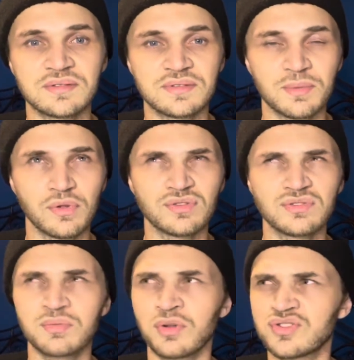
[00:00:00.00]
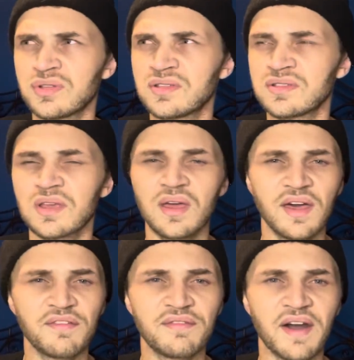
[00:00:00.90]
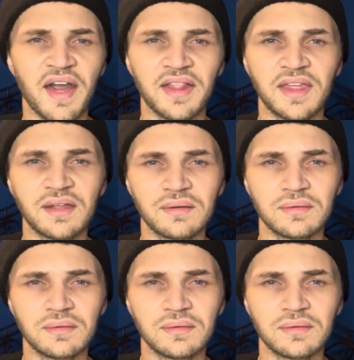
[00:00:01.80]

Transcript: tumultuous, violent,